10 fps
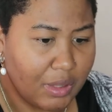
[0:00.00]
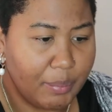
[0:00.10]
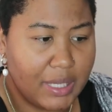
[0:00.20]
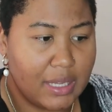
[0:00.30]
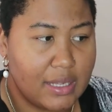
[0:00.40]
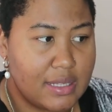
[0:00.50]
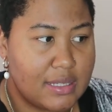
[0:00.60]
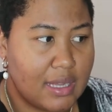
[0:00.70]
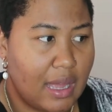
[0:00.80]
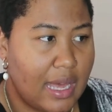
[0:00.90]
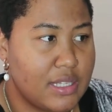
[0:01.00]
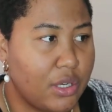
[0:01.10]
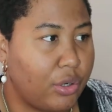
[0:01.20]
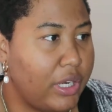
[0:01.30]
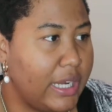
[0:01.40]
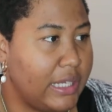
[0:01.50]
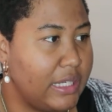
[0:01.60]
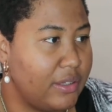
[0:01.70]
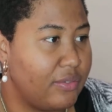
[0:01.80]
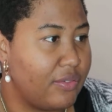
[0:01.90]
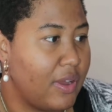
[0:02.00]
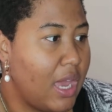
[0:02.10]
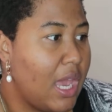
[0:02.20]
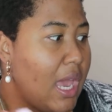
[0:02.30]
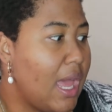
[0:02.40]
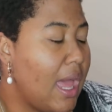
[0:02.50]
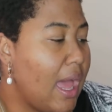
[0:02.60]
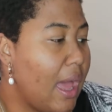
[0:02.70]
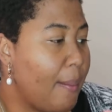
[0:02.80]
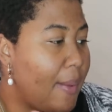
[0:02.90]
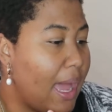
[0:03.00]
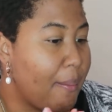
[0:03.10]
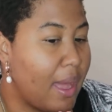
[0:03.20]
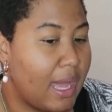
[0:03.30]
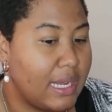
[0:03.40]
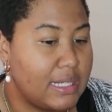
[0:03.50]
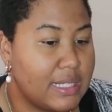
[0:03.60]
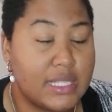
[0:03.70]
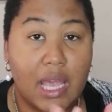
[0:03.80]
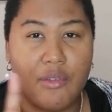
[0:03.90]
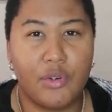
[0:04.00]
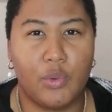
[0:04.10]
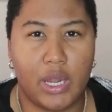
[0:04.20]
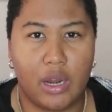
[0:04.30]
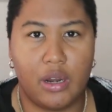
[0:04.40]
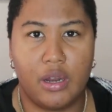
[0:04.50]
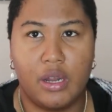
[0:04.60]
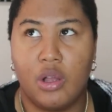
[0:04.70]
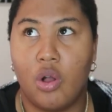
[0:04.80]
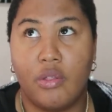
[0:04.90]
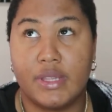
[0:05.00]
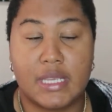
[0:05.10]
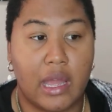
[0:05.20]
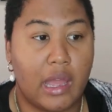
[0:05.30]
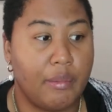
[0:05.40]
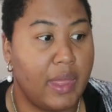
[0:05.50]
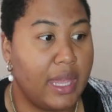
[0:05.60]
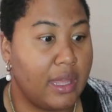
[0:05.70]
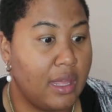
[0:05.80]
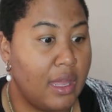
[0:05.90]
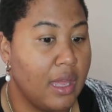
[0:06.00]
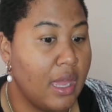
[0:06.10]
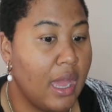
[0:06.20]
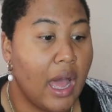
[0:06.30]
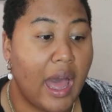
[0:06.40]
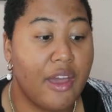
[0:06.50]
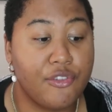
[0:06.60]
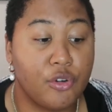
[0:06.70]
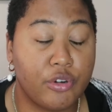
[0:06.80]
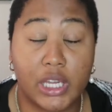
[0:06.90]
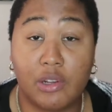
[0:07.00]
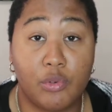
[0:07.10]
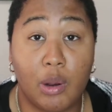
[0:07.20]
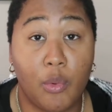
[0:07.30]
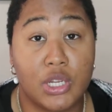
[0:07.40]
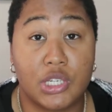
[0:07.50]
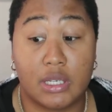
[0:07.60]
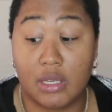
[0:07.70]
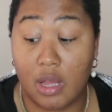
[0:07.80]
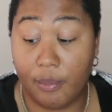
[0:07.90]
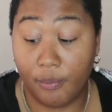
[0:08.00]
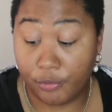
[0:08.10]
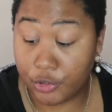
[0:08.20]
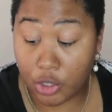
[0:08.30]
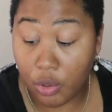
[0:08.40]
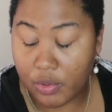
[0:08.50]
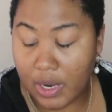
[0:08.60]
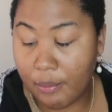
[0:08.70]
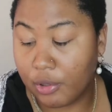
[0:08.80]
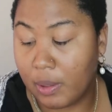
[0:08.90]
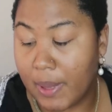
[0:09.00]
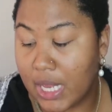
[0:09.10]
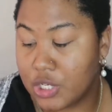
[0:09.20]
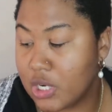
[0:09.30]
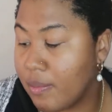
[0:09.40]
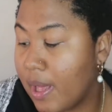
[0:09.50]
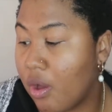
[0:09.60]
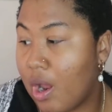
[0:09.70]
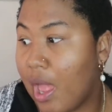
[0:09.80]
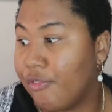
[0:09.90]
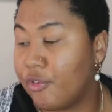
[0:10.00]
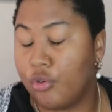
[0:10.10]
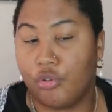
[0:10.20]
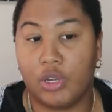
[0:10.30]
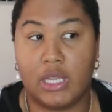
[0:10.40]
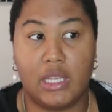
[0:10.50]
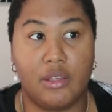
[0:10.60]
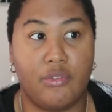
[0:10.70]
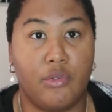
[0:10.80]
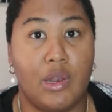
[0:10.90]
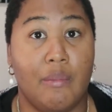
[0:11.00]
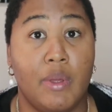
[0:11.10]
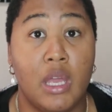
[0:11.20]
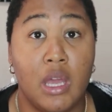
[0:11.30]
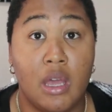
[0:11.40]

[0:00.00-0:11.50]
because as a creative, my mind is everywhere all the time. Like I feel creative when I'm watching a show that I'm really passionate about. I feel creative when I'm